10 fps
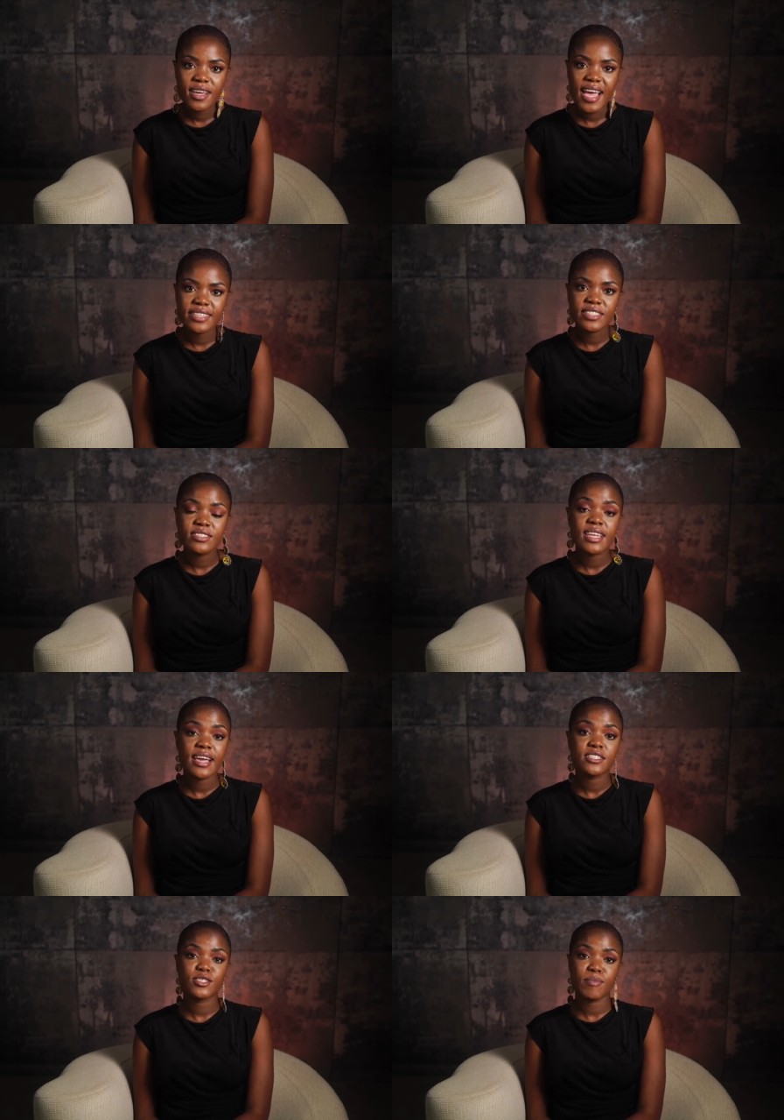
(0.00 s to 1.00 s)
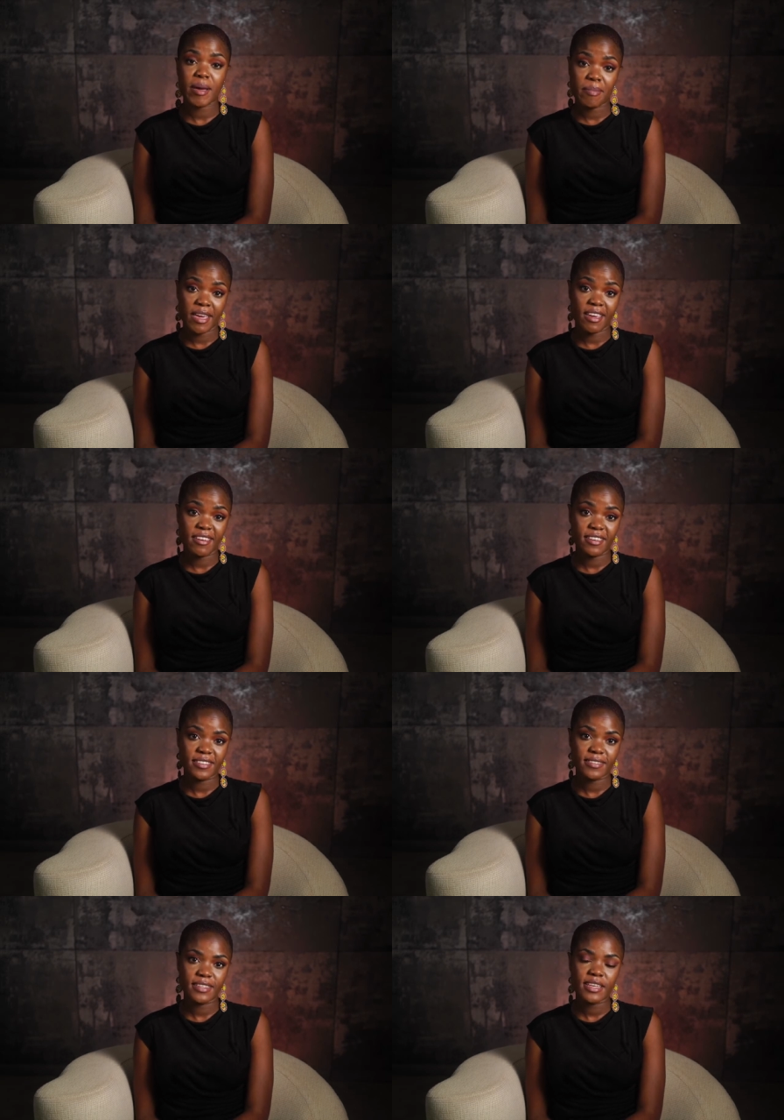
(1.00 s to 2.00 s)
understands my pain
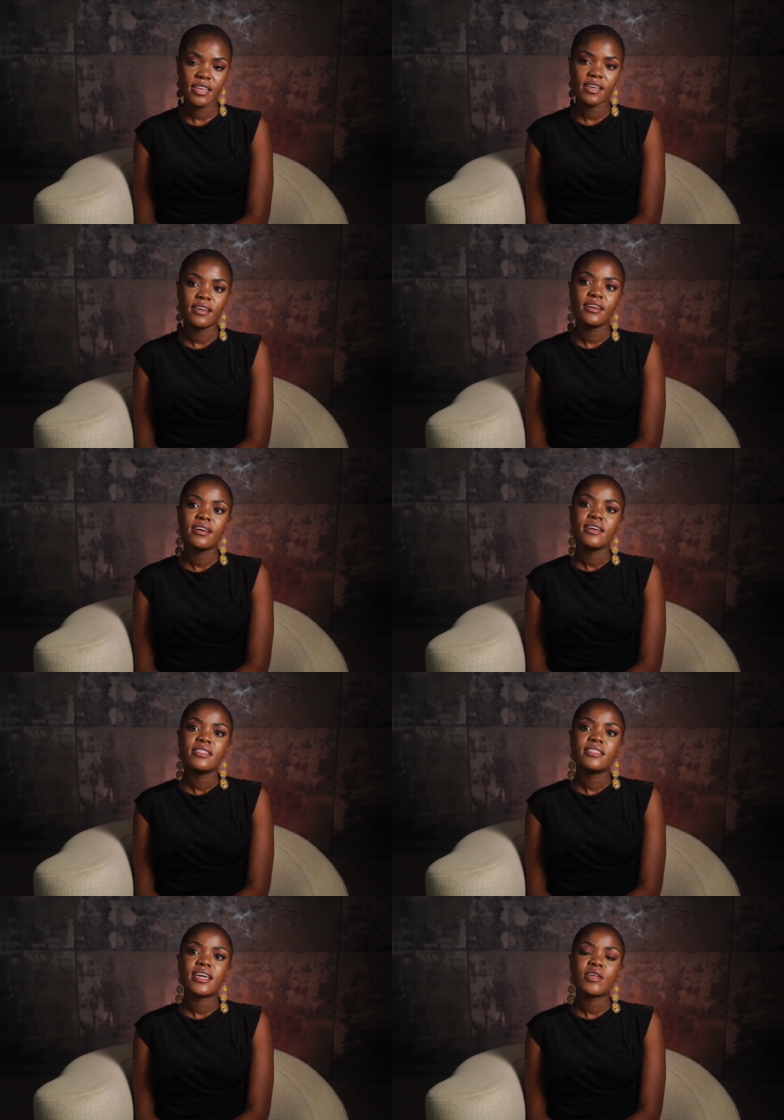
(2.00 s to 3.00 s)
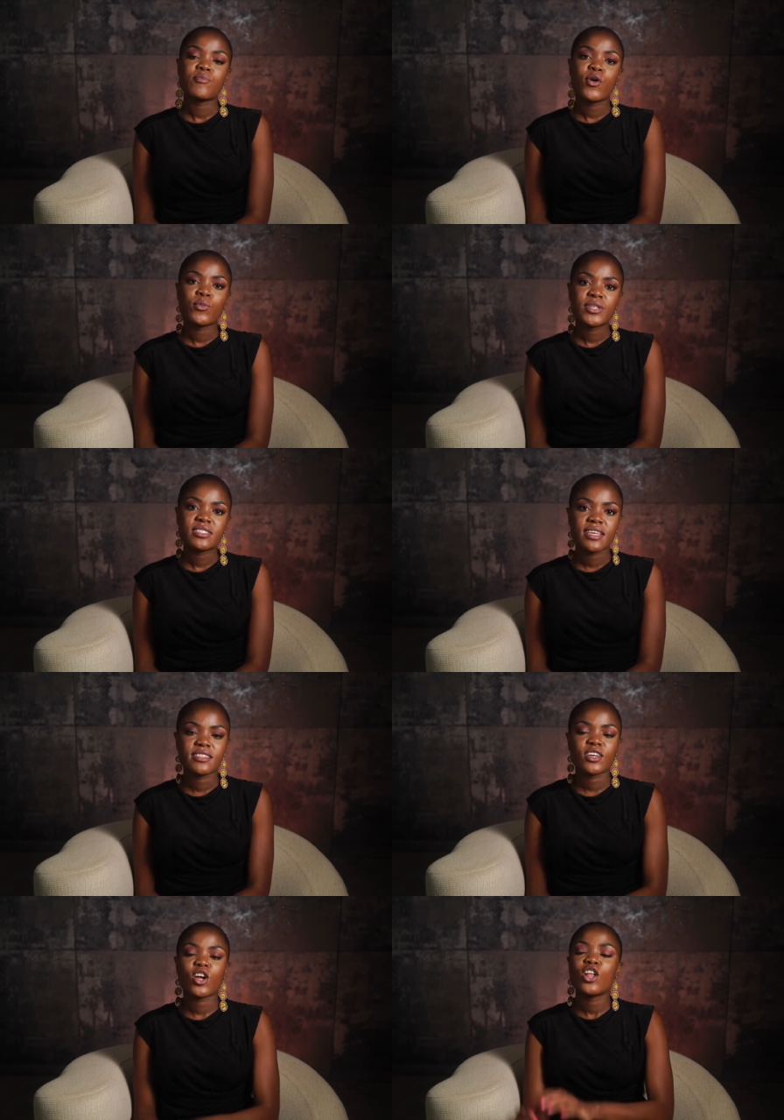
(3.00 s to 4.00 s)
that in moments that the